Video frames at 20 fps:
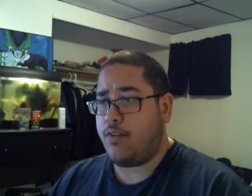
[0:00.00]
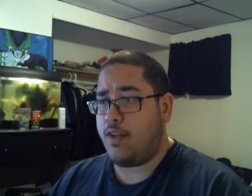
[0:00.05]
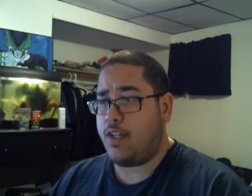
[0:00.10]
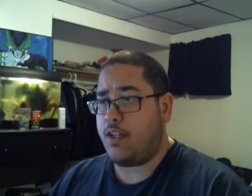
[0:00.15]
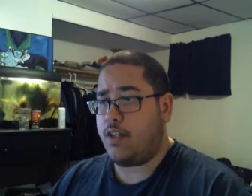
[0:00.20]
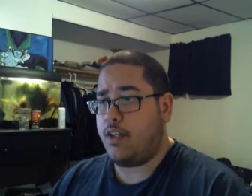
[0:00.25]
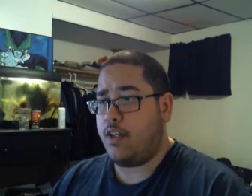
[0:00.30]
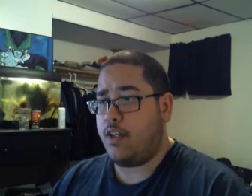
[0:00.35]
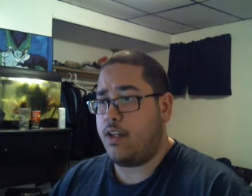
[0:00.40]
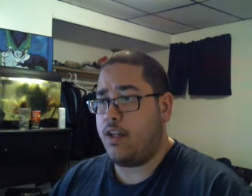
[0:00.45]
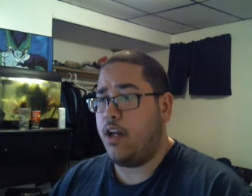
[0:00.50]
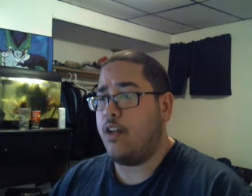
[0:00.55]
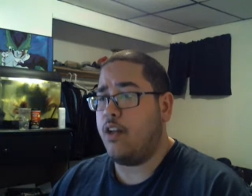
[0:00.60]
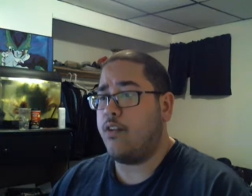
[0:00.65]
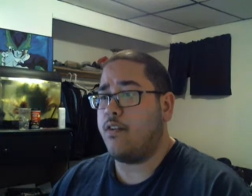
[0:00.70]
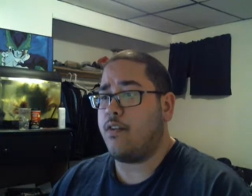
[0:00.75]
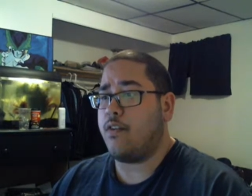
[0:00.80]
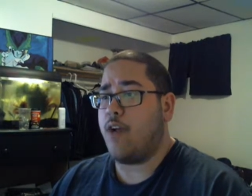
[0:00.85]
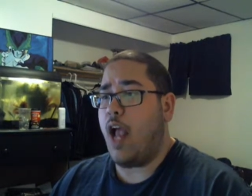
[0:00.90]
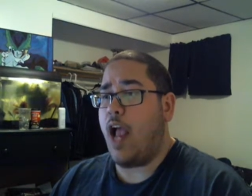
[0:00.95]
like the
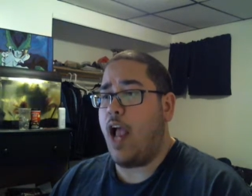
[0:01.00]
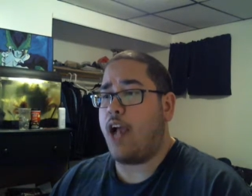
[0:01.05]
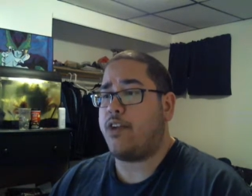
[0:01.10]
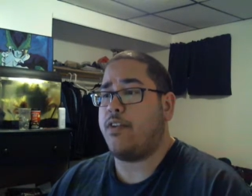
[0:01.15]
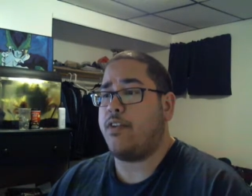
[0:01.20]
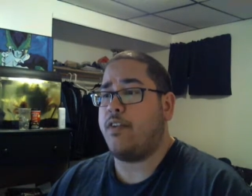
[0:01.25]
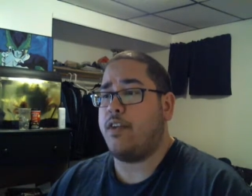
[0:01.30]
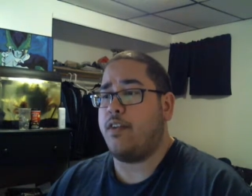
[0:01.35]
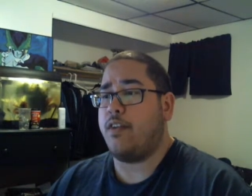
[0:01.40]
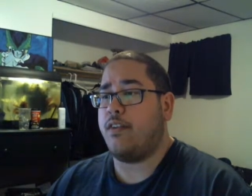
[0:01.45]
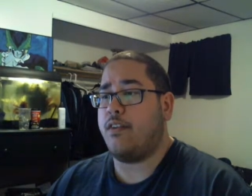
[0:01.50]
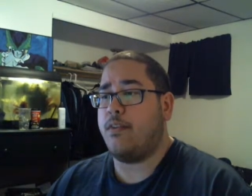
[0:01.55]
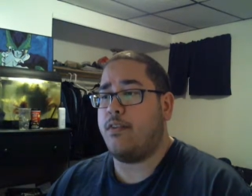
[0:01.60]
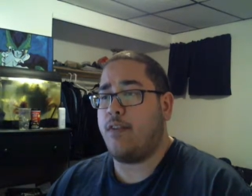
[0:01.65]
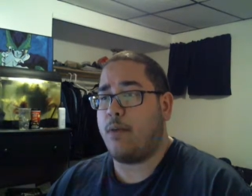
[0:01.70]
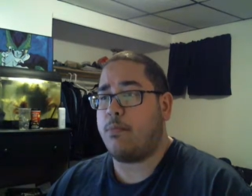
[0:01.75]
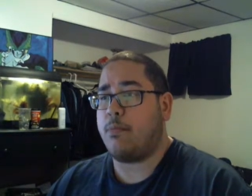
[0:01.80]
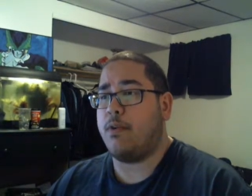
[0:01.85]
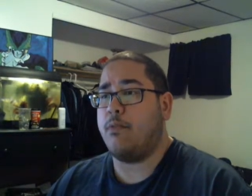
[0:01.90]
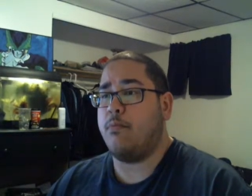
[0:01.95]
guns are actually a
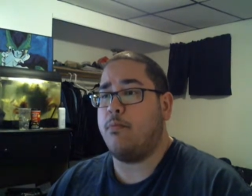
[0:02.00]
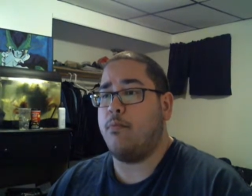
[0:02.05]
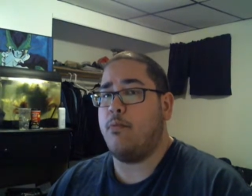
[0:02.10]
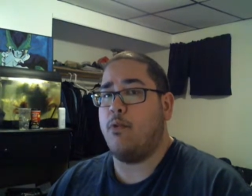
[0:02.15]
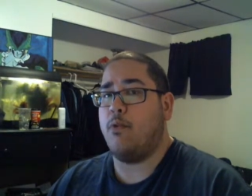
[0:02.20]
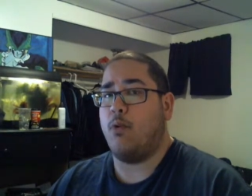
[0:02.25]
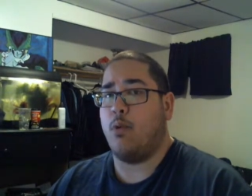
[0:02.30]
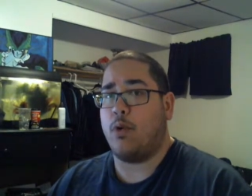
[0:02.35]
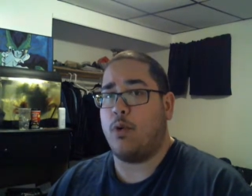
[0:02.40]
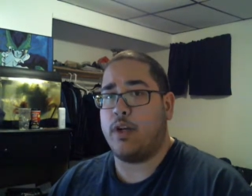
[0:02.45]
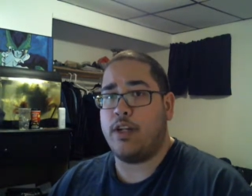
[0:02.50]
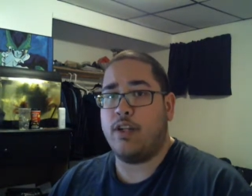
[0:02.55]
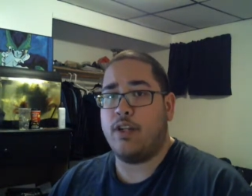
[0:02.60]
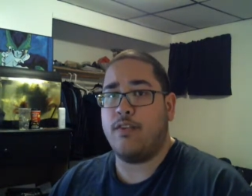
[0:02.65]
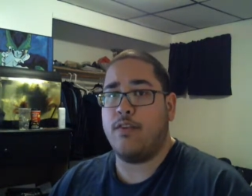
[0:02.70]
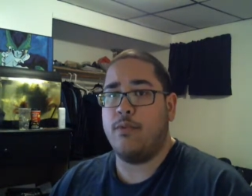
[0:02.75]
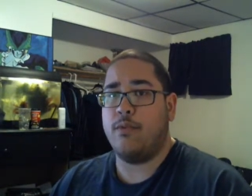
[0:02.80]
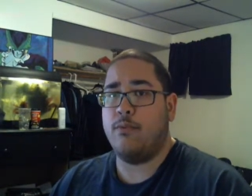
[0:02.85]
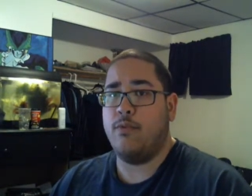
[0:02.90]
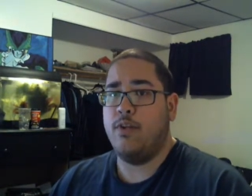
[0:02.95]
separate
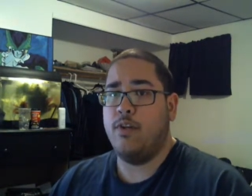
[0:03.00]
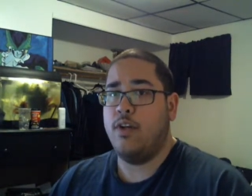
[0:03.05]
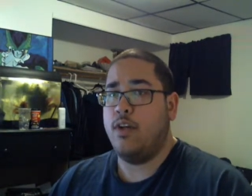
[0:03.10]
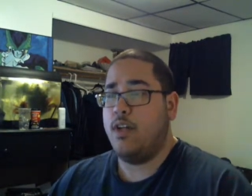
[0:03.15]
organism